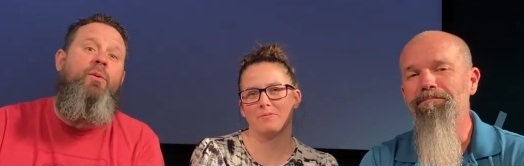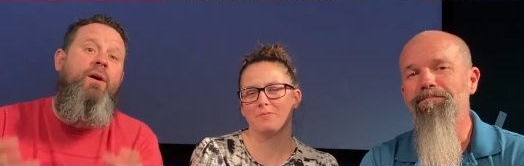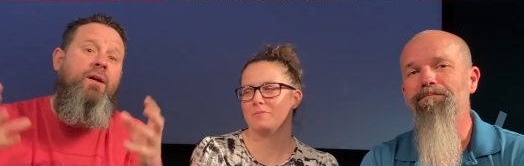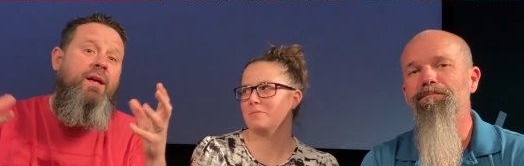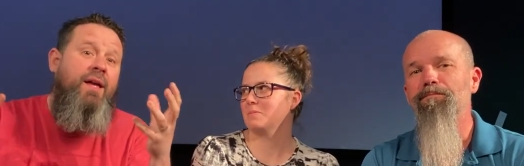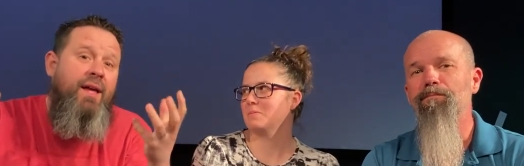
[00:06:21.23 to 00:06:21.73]

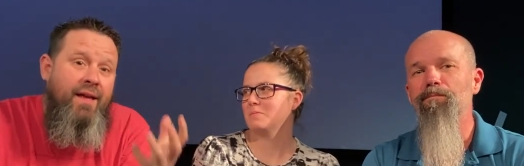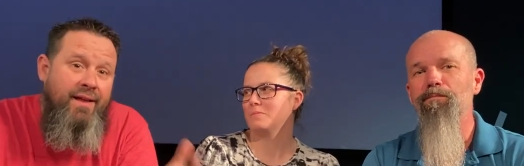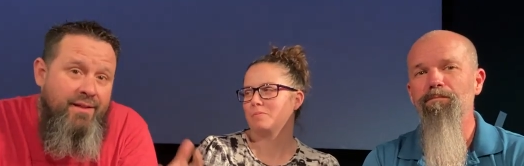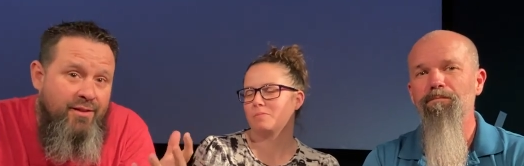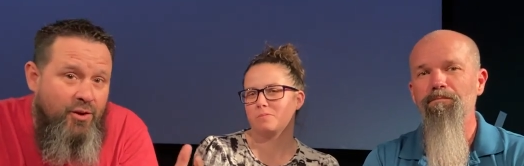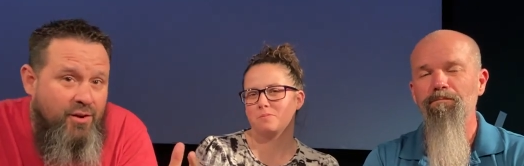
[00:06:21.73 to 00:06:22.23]
Speaker 1: Well
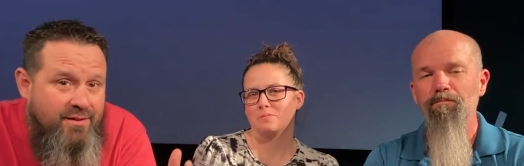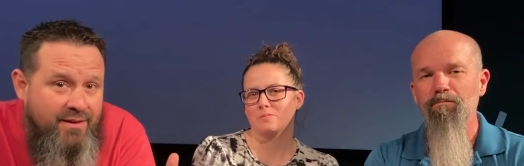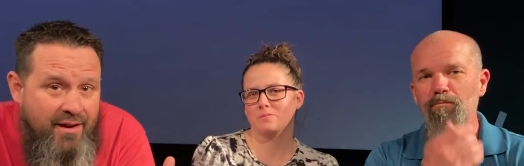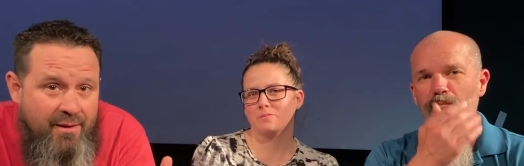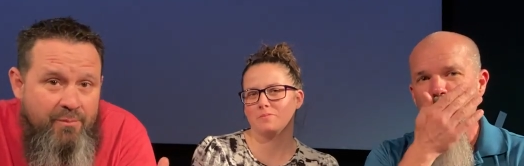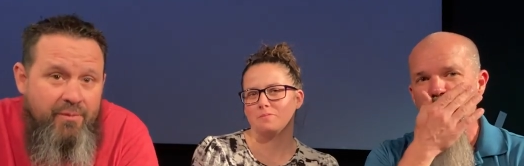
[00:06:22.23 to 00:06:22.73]
looked
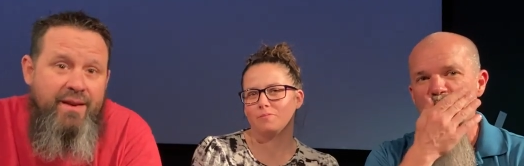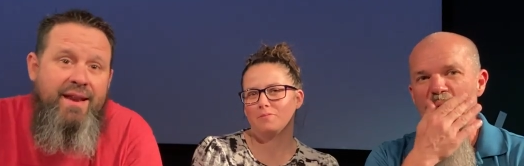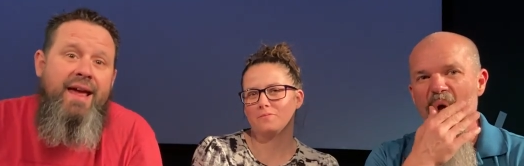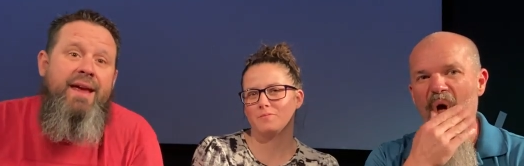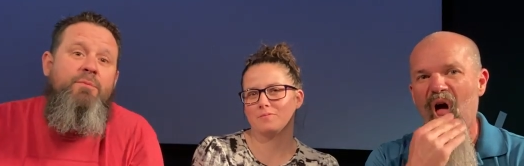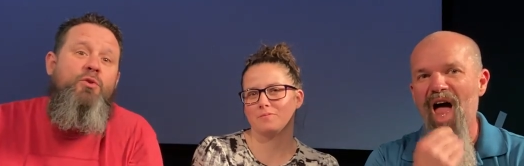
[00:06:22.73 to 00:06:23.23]
up the
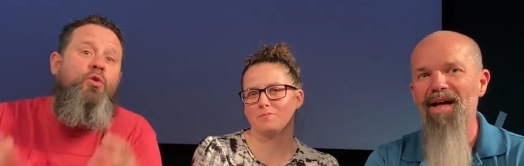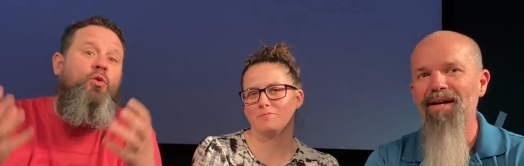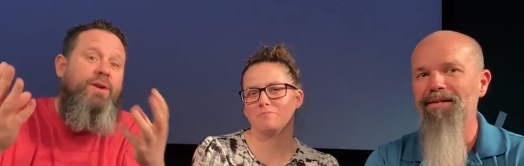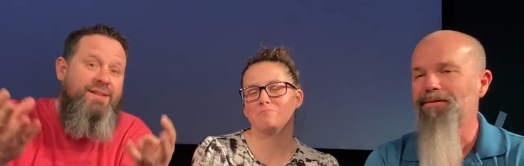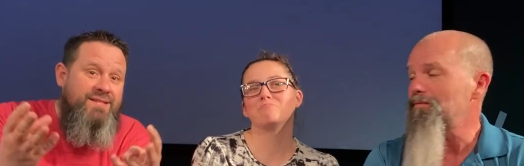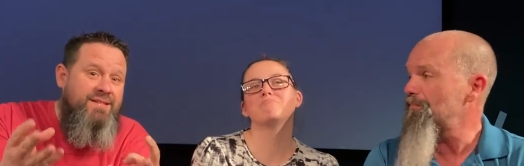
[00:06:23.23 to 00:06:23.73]
name
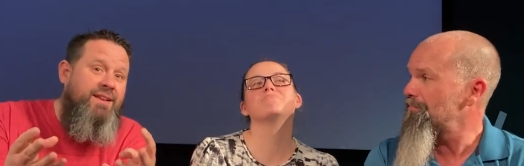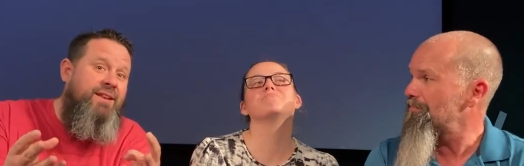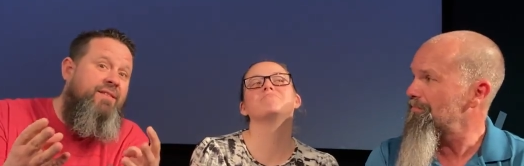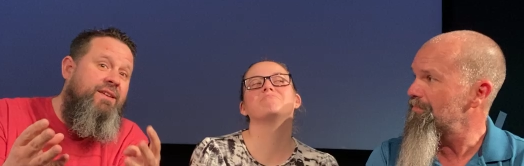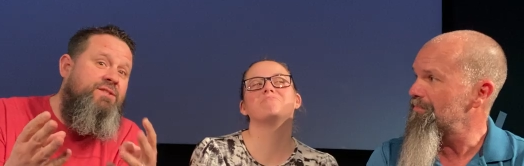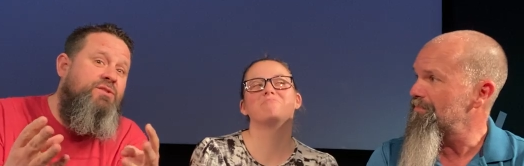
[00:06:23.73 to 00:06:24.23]

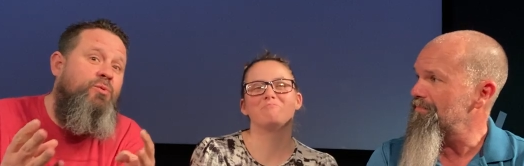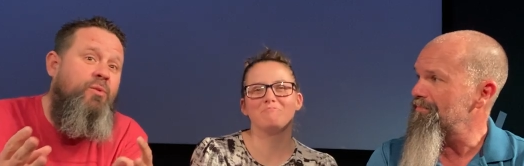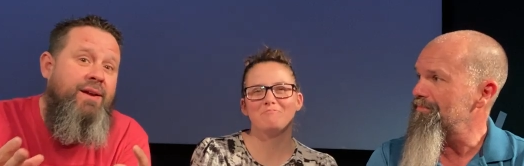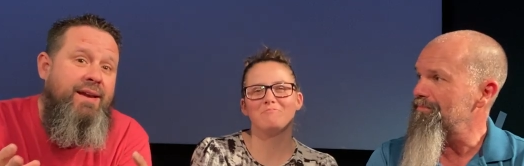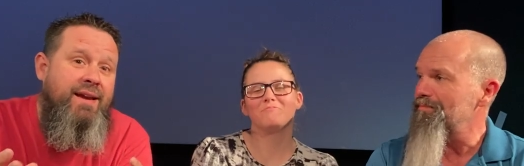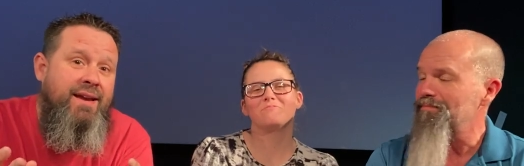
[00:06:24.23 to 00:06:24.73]
Kristen this
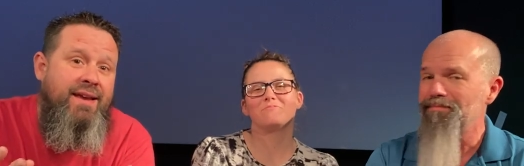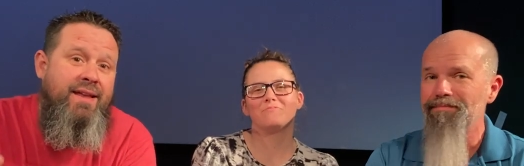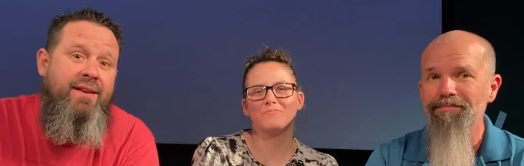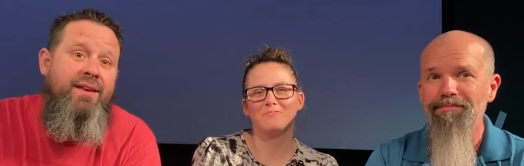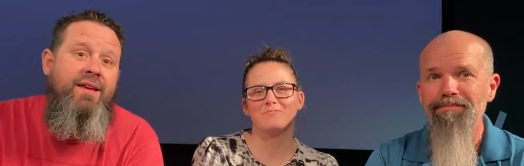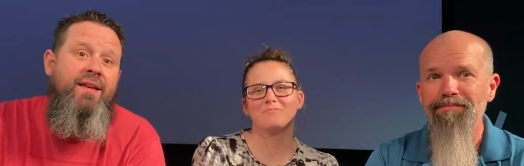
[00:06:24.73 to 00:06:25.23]
week and